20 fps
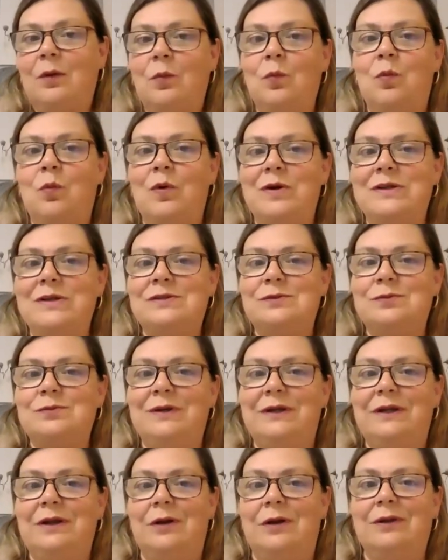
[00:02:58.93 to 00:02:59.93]

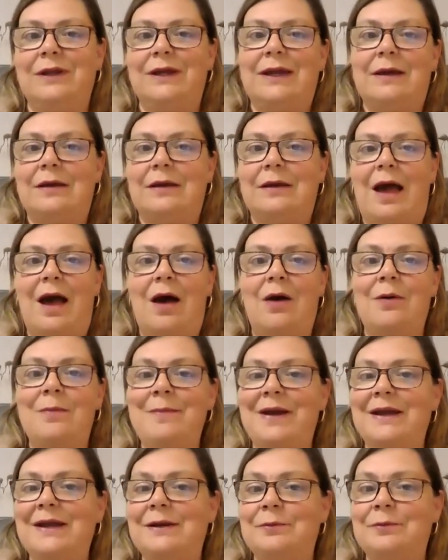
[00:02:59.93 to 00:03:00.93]
Like, how
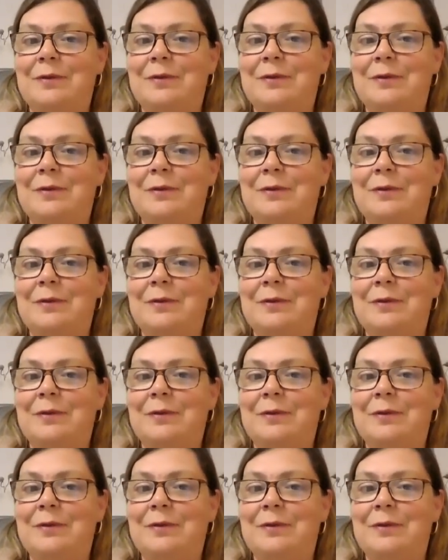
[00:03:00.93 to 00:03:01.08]
am I going to